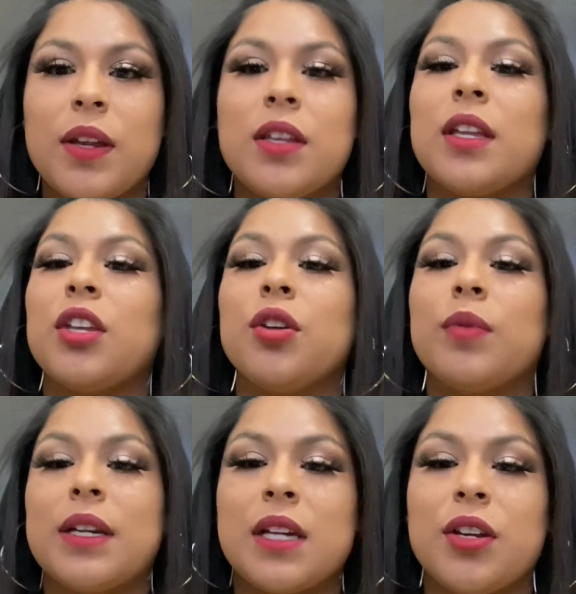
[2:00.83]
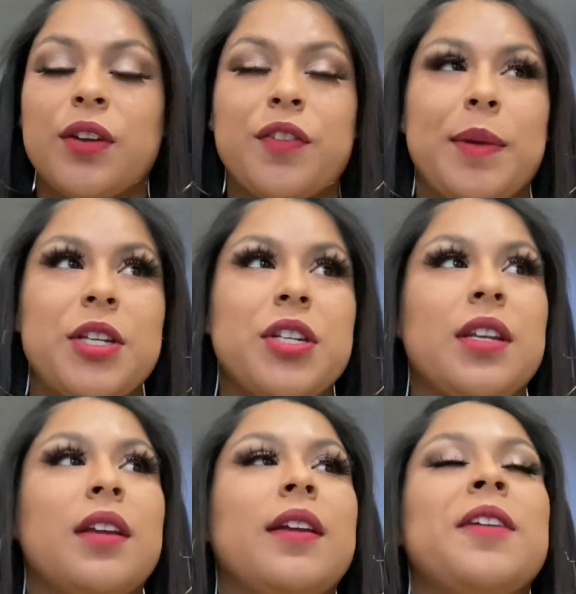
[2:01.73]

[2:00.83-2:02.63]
and like you write down your information.